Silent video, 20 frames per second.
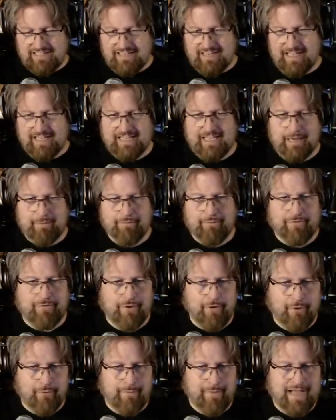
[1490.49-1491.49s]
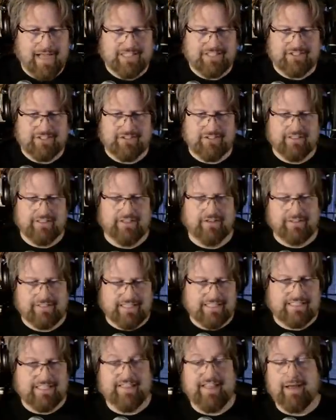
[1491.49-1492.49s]
like a pro master, you know,
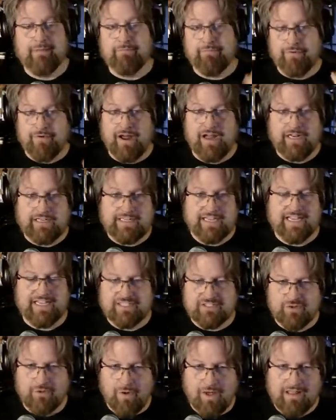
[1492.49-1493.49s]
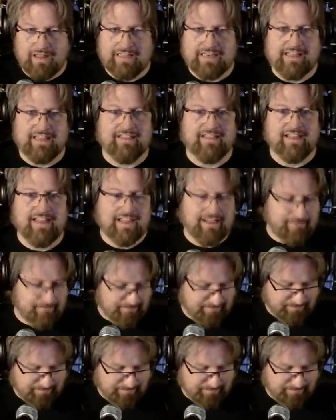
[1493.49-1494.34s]
get to that broadcast quality thing